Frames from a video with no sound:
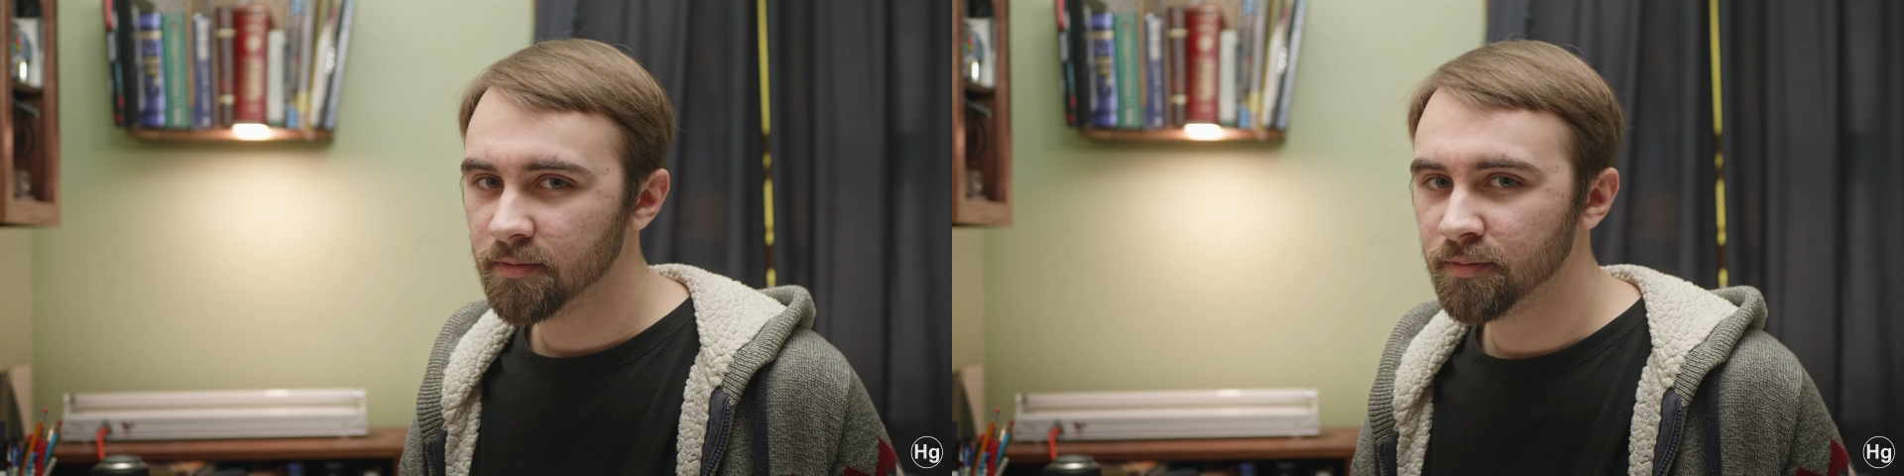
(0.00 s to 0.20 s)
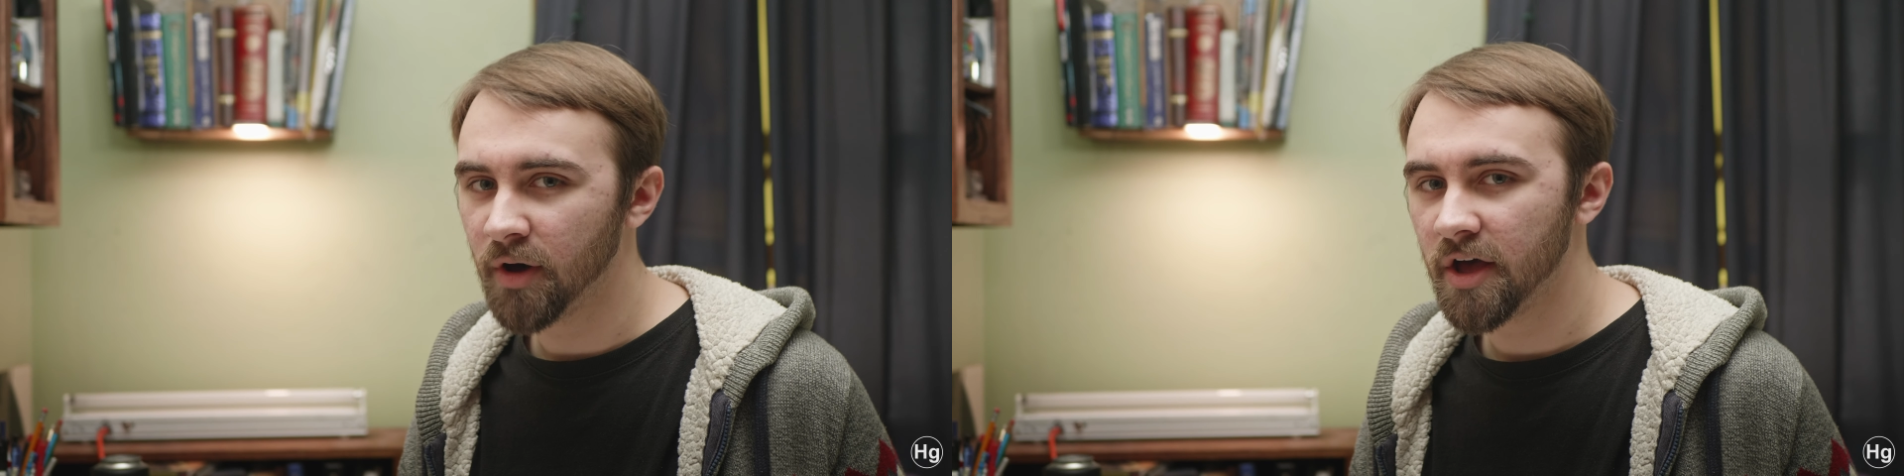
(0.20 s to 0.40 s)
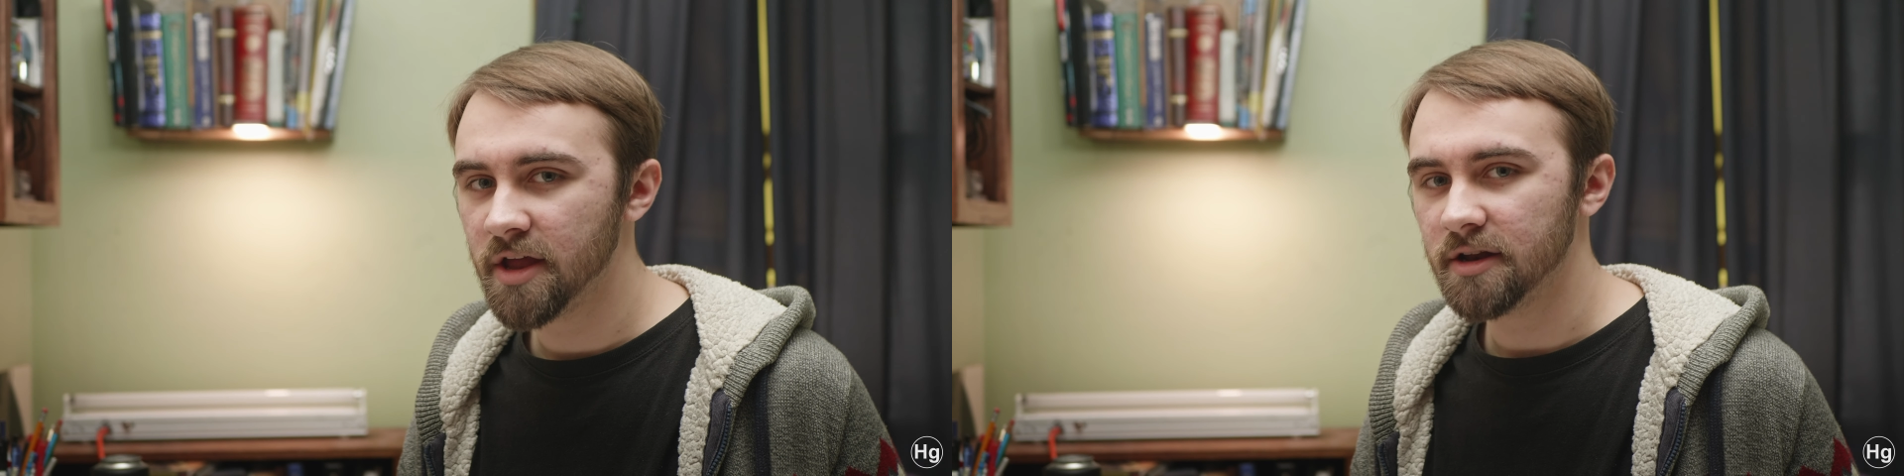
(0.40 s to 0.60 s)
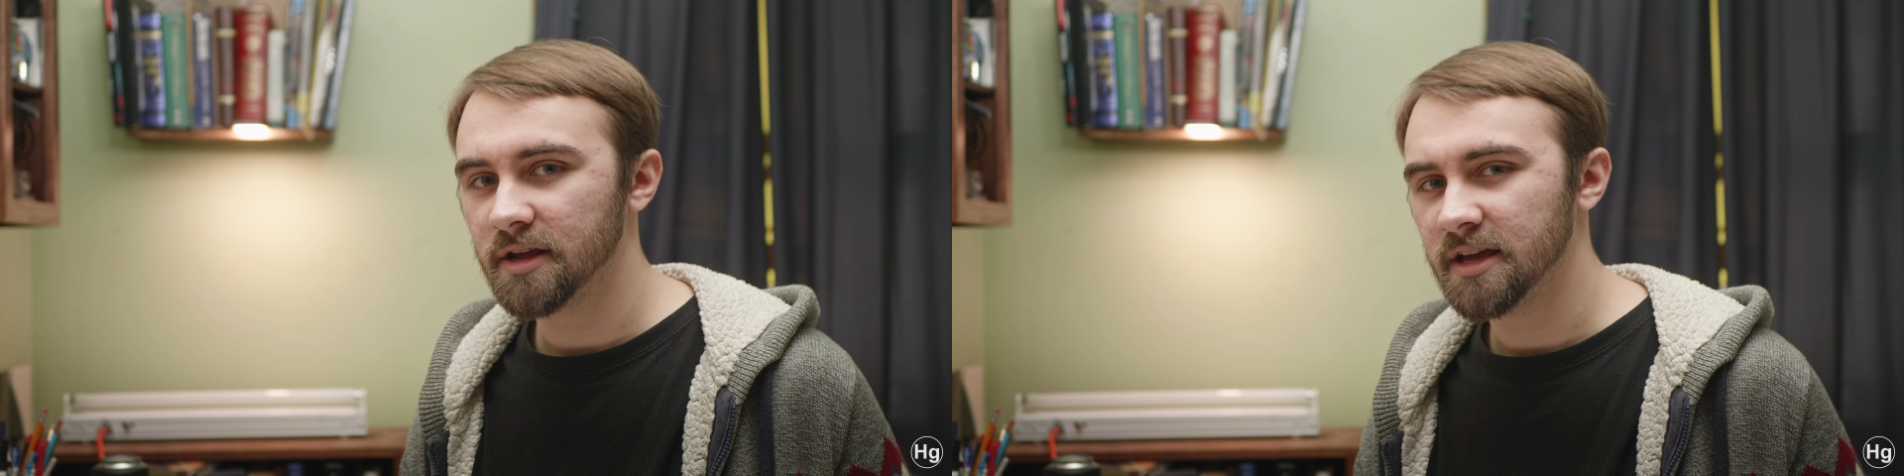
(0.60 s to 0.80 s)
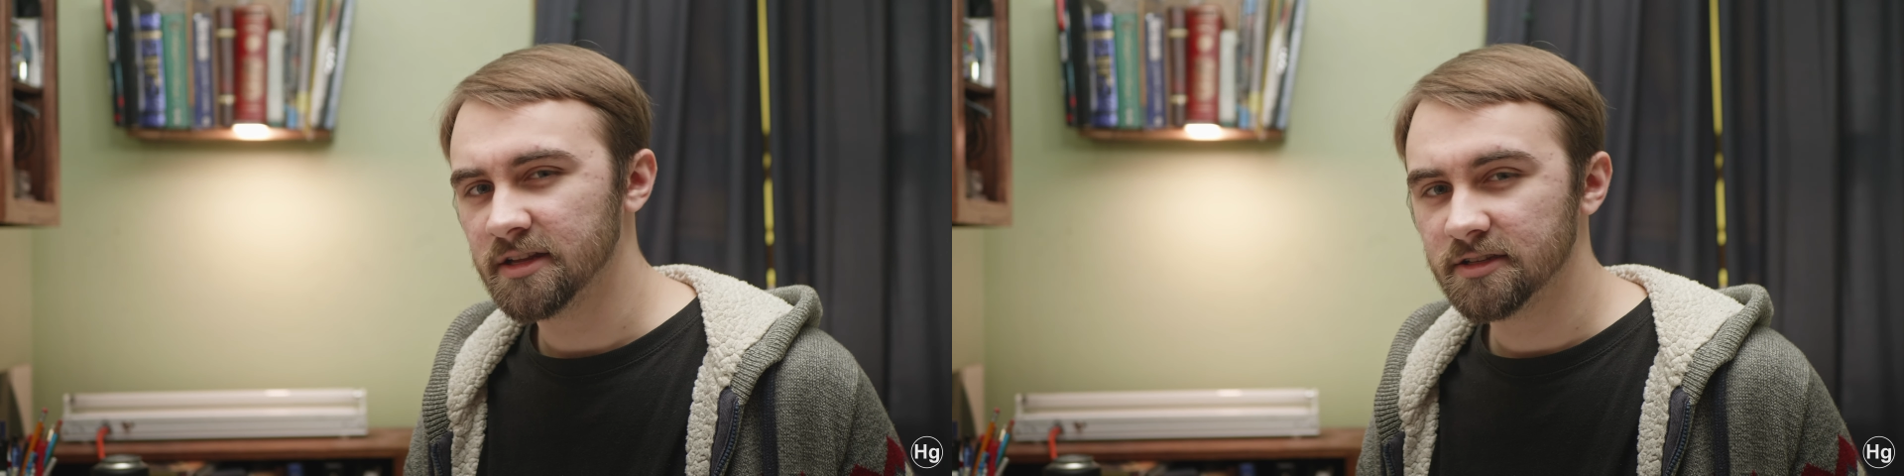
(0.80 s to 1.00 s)
but
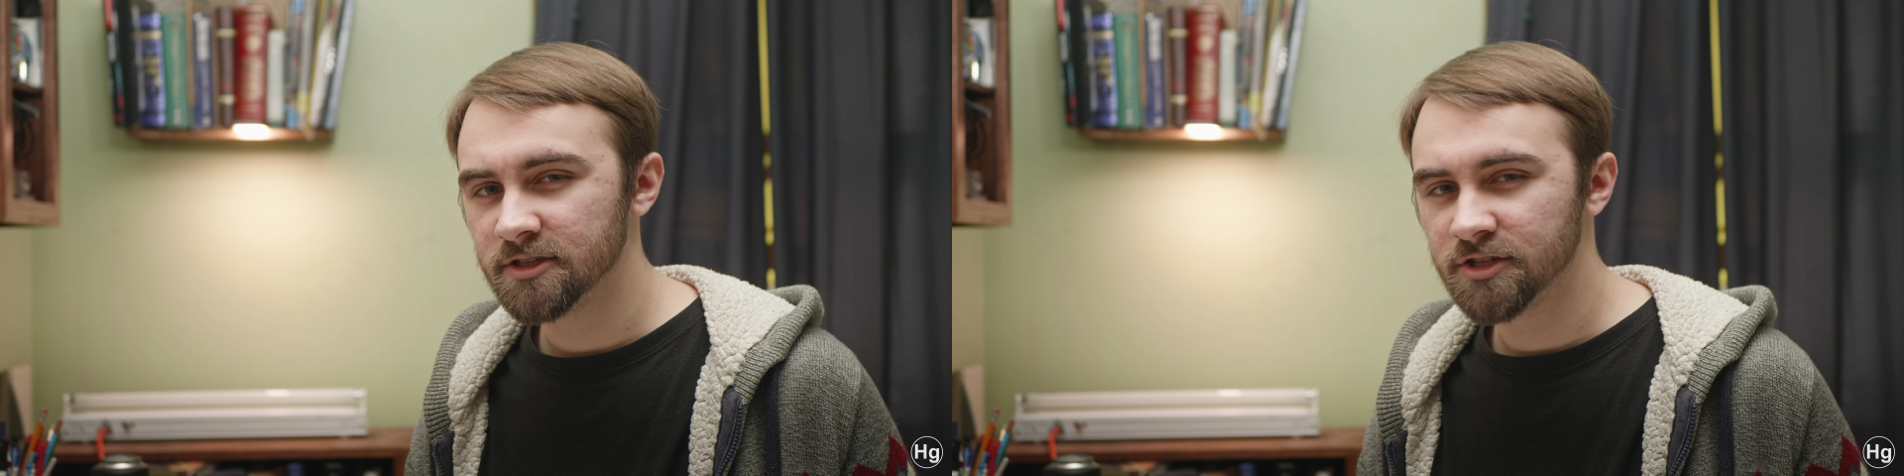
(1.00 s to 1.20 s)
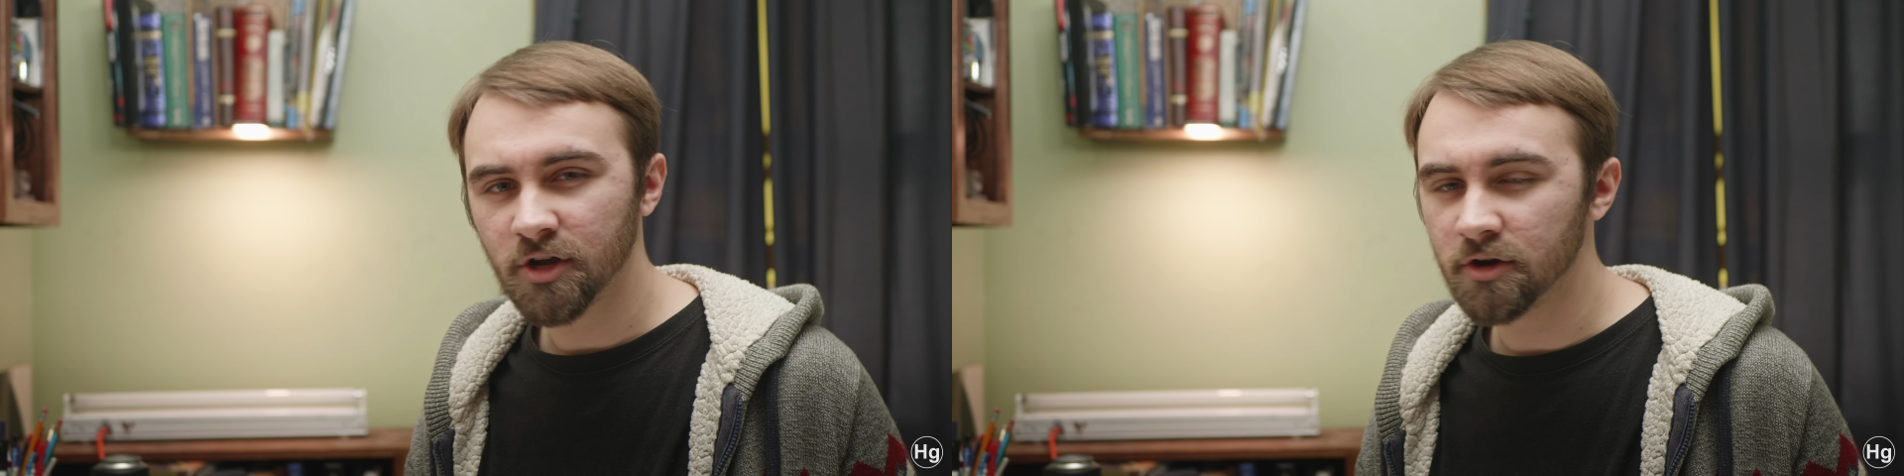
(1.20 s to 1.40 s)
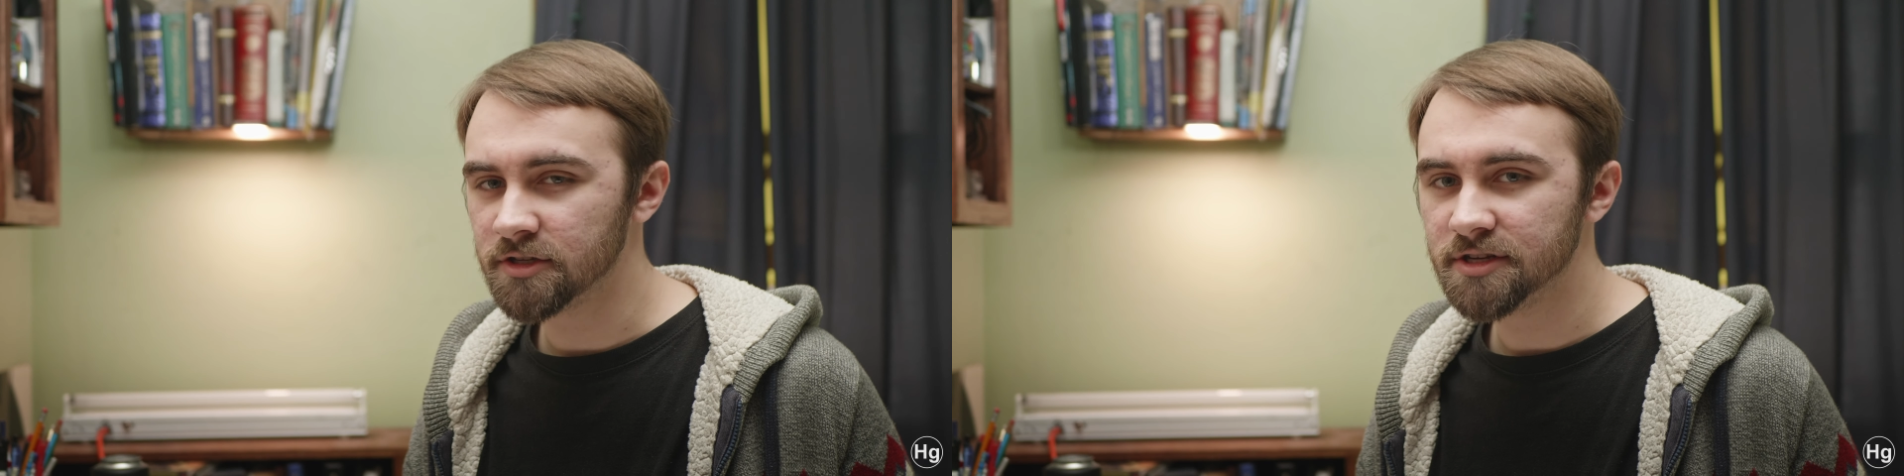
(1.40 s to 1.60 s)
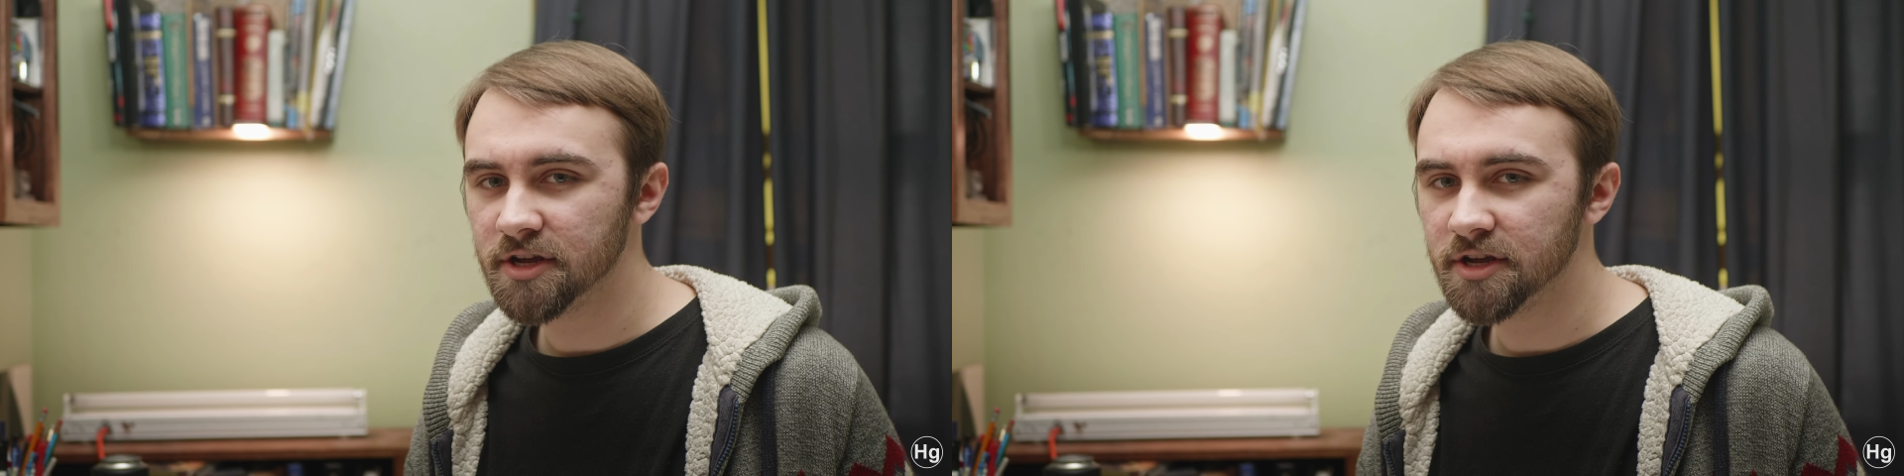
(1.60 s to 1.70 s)
it starts